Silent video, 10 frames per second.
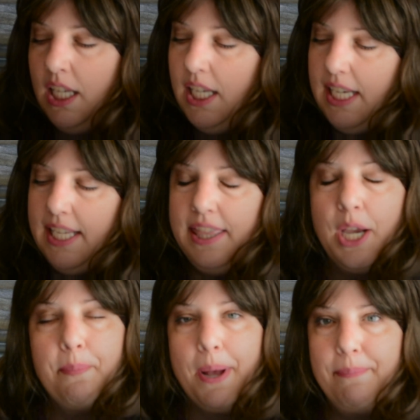in
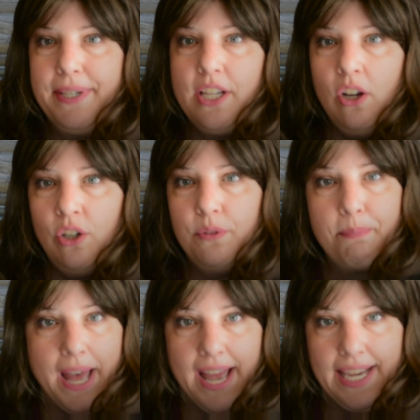their puppy go home
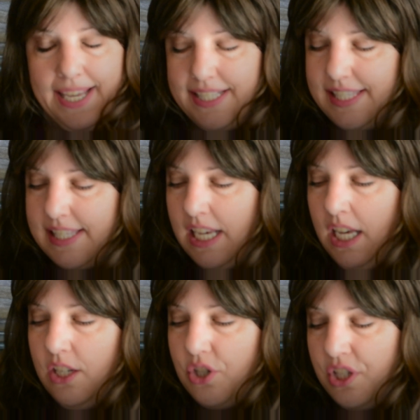packets,
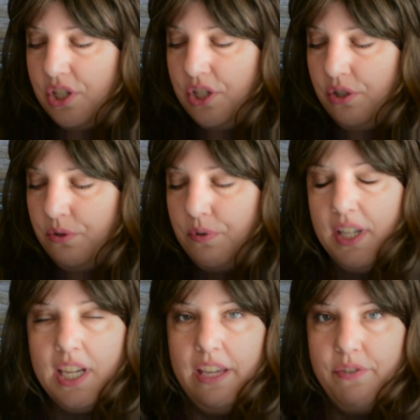just to
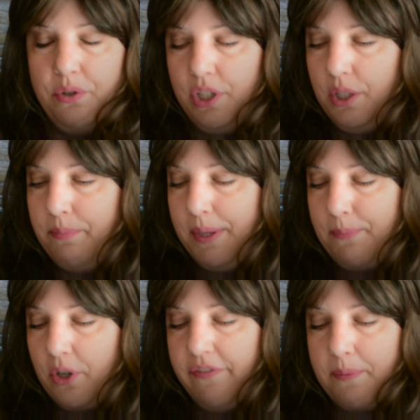give you a little bit
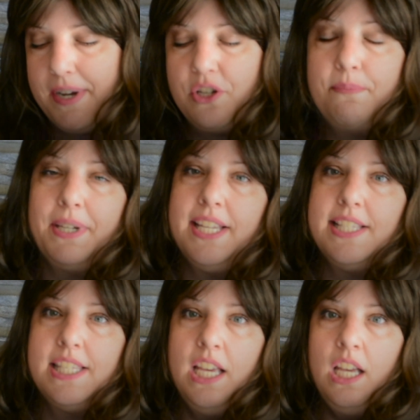more information,
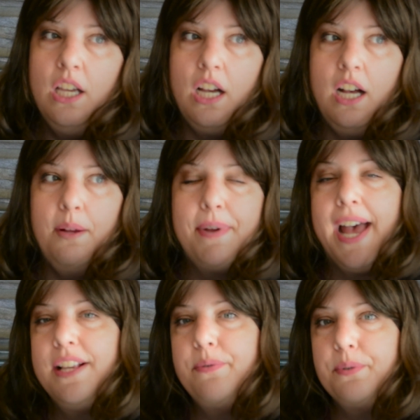because
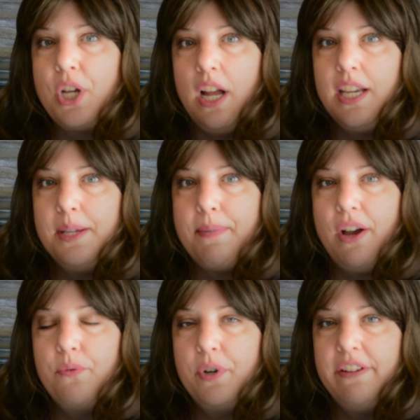as we were talking
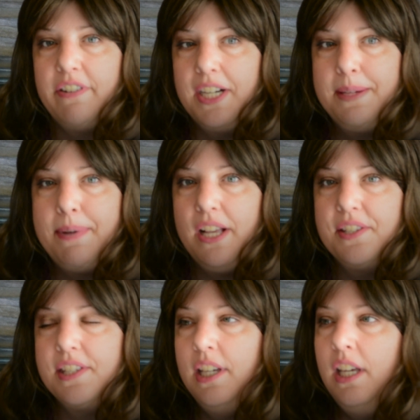about in one of our
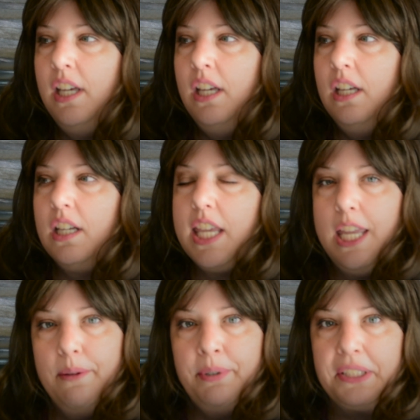emails,
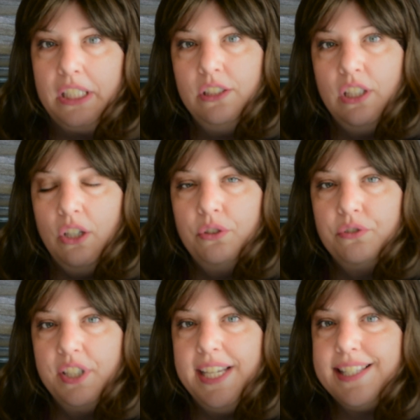kibble
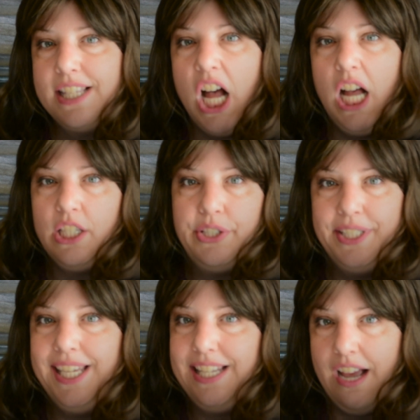alone is not
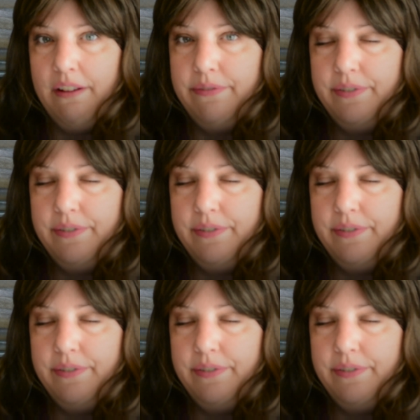good enough.